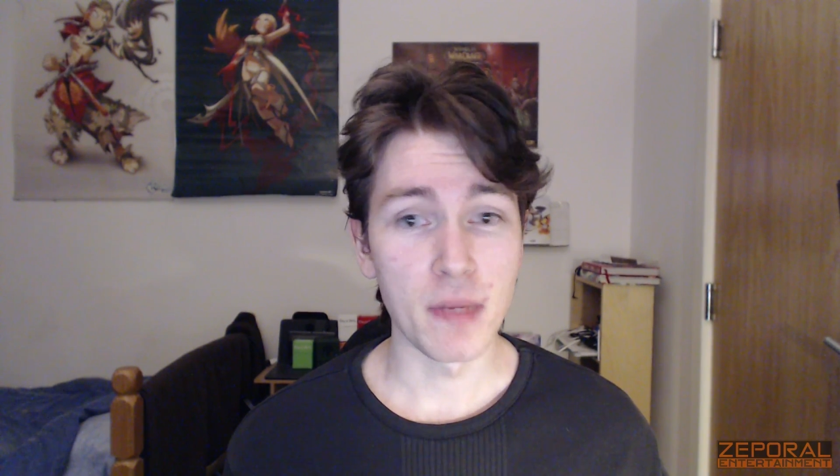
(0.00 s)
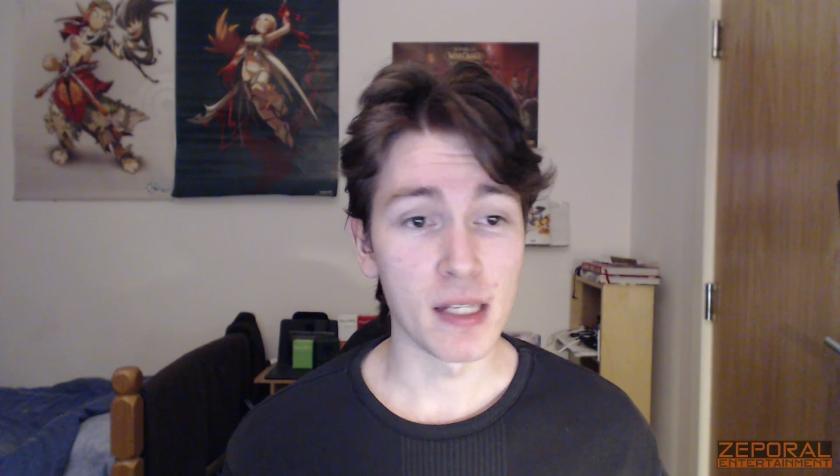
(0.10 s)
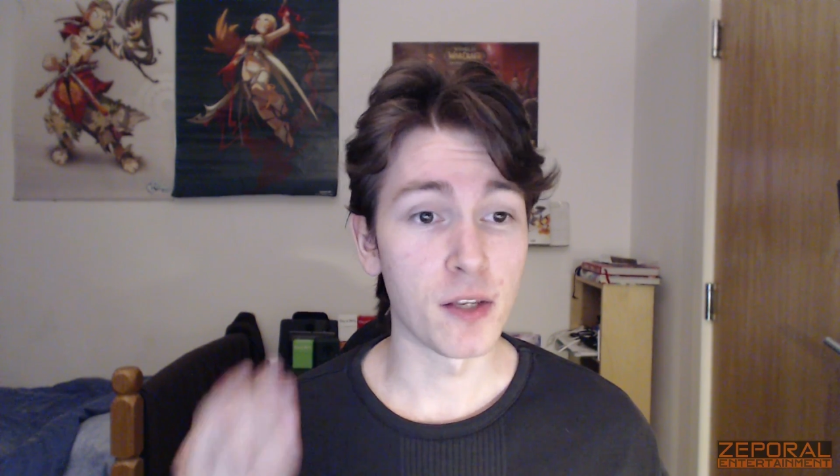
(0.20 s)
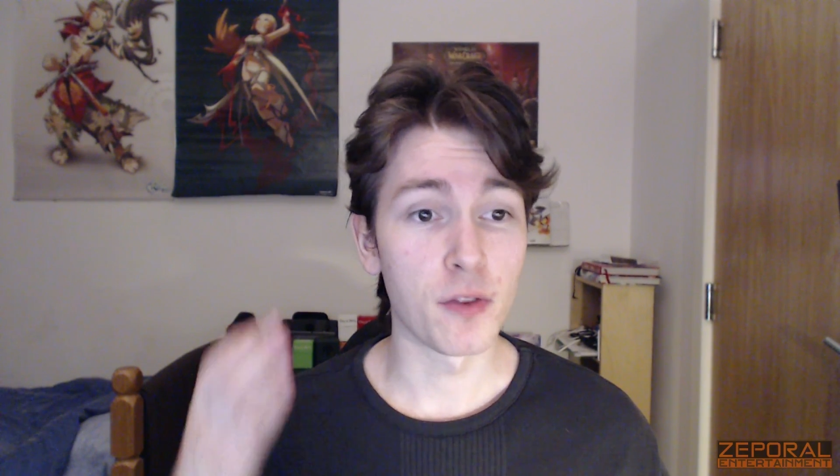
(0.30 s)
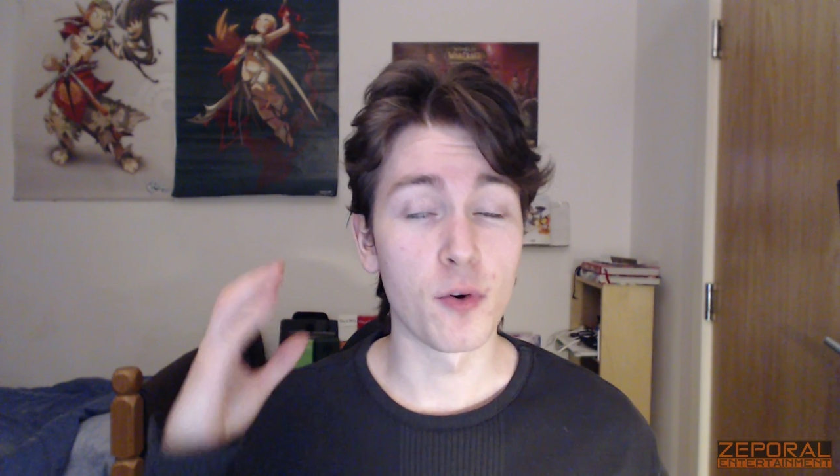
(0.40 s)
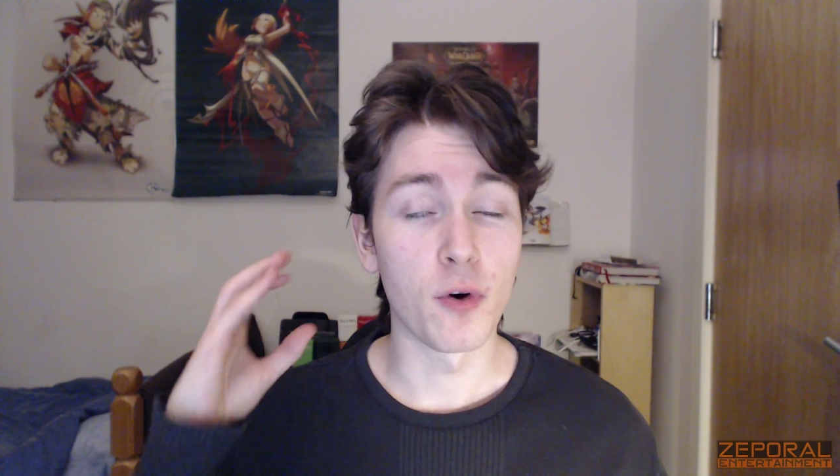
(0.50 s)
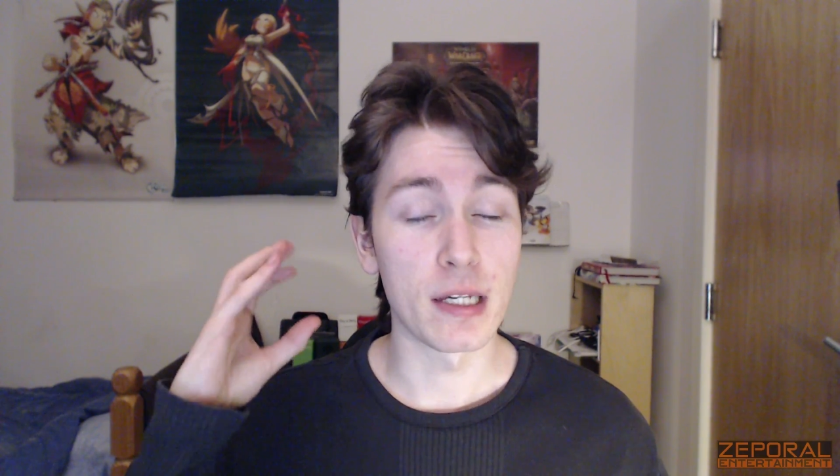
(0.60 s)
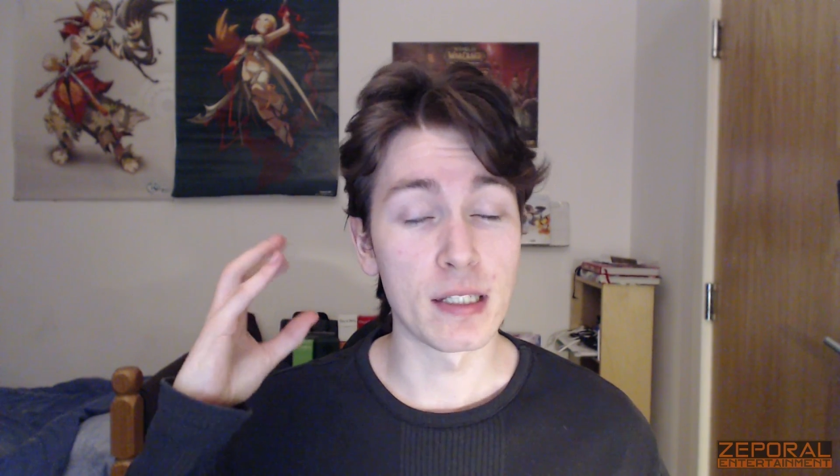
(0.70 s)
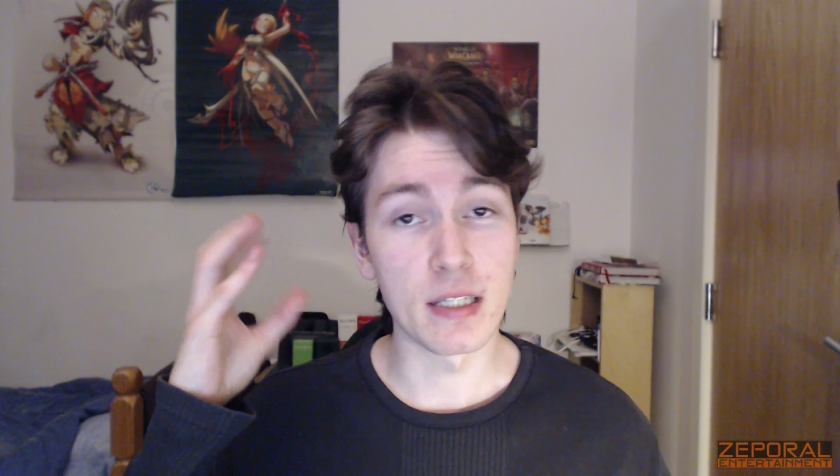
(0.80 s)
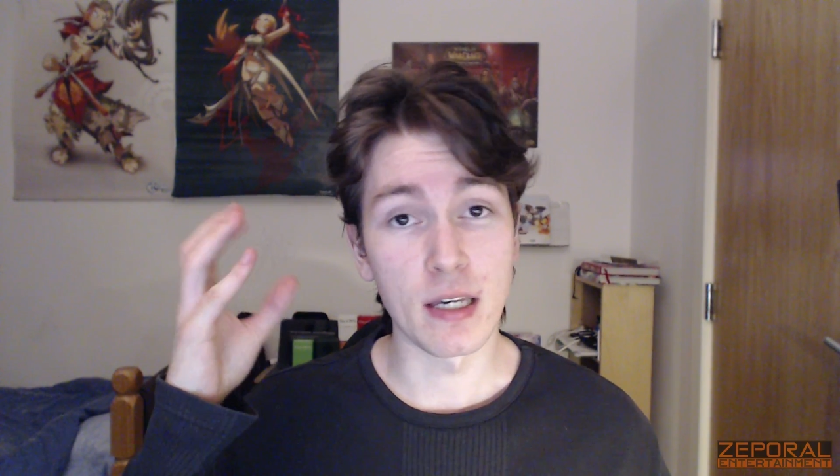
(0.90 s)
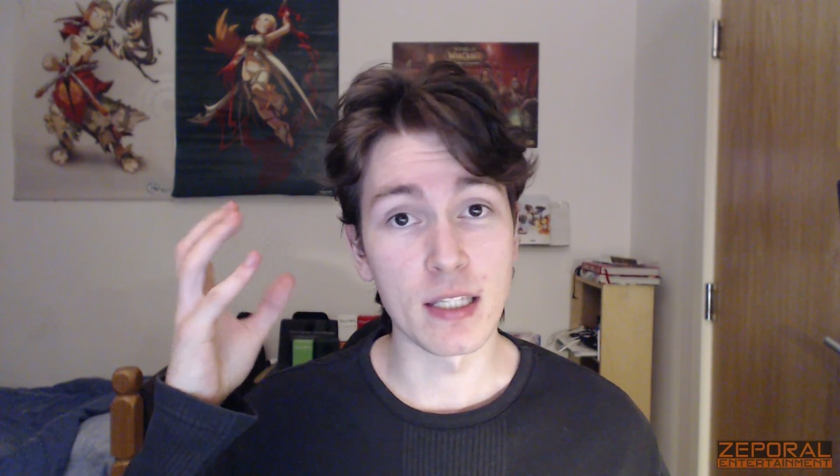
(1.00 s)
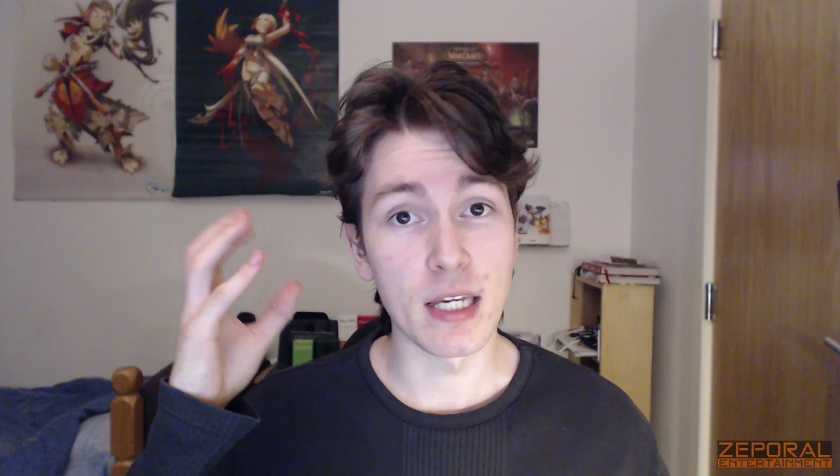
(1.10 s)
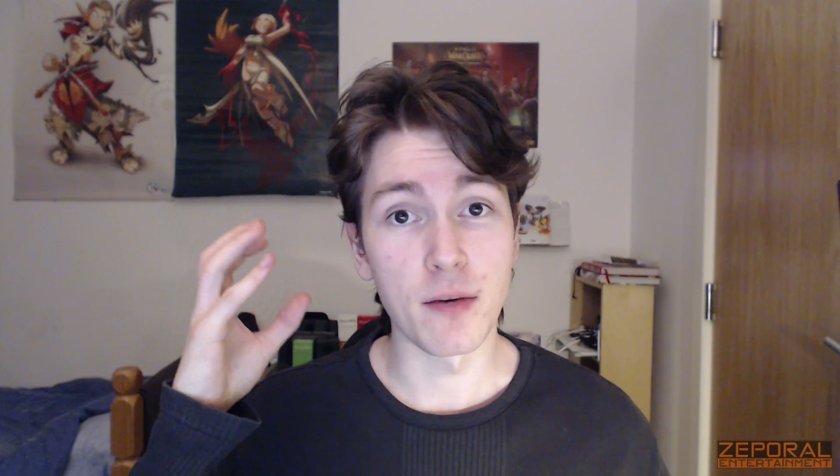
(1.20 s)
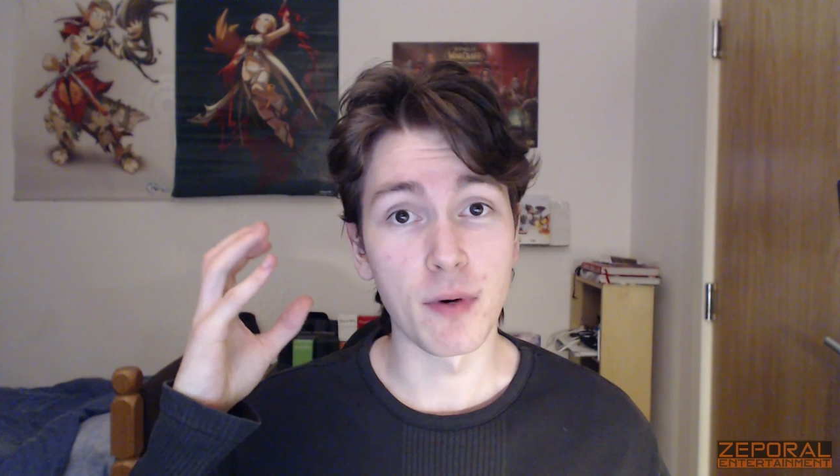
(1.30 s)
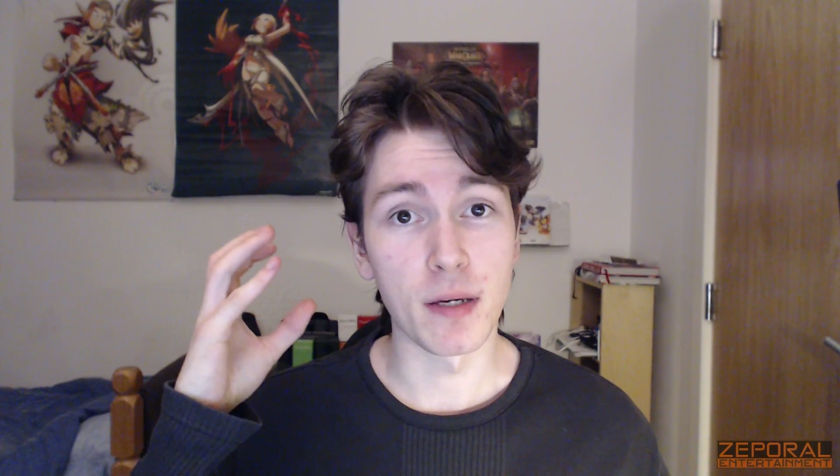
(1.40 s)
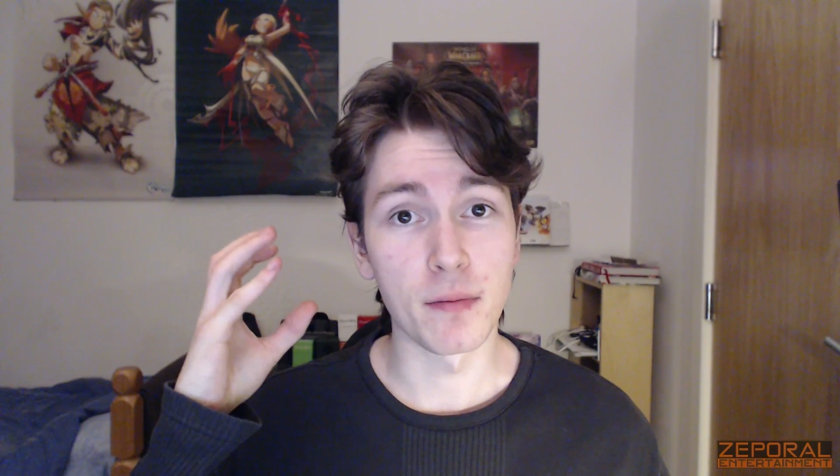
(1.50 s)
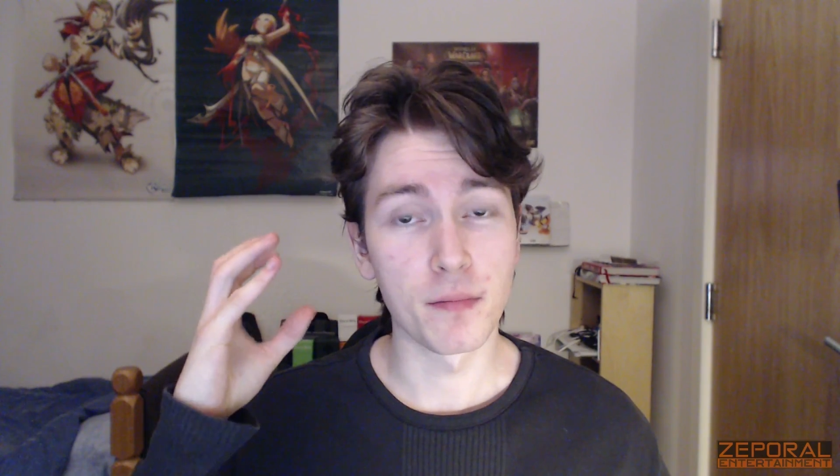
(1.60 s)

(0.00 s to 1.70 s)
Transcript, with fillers: mainly a thought exercise anyway.